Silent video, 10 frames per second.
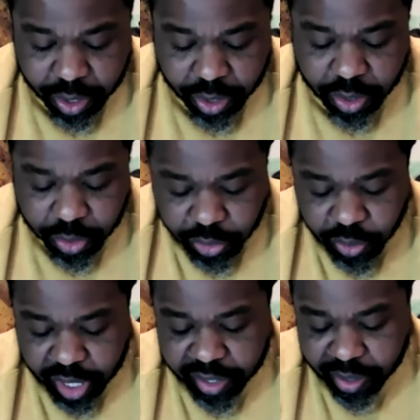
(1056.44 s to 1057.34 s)
Those 2
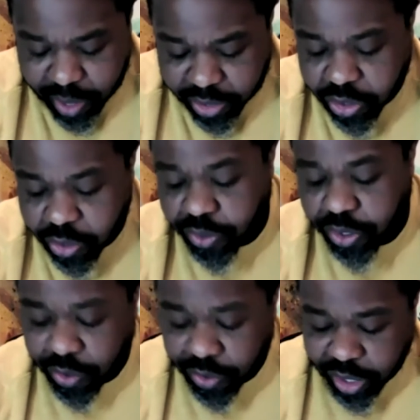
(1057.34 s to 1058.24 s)
days I watched it over and
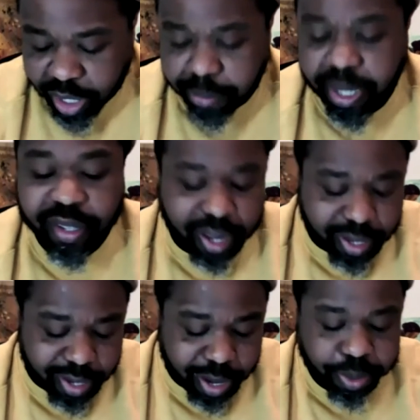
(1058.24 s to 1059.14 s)
over again because I
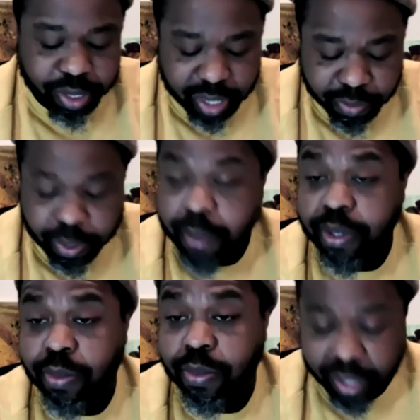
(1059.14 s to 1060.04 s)
could not believe what I
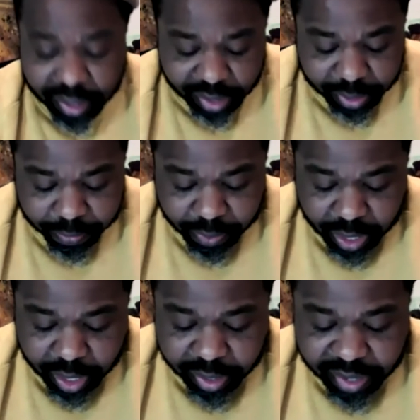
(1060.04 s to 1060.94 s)
was witnessing.
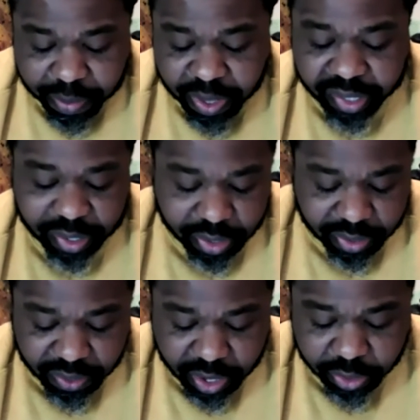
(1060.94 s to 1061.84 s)
Something still
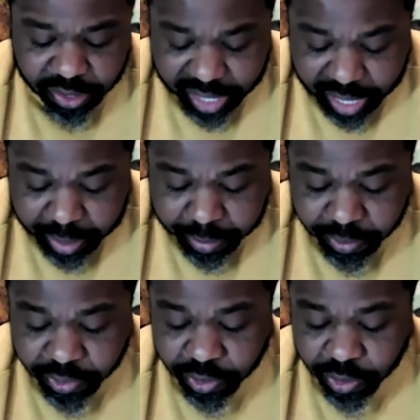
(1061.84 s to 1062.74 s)
difficult to name
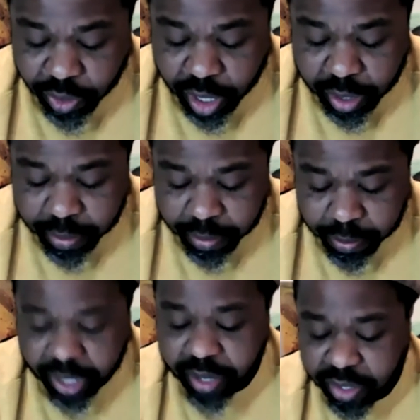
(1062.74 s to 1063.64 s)

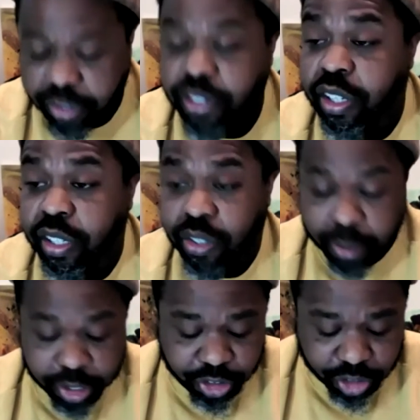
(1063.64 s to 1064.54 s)
because there still is so
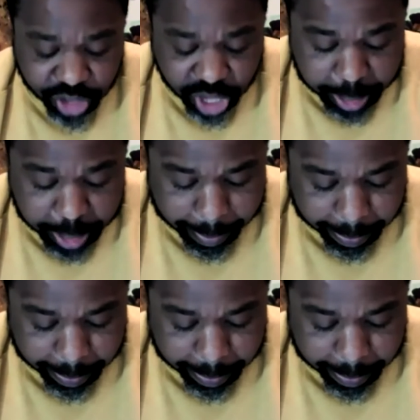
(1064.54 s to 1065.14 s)
much shame.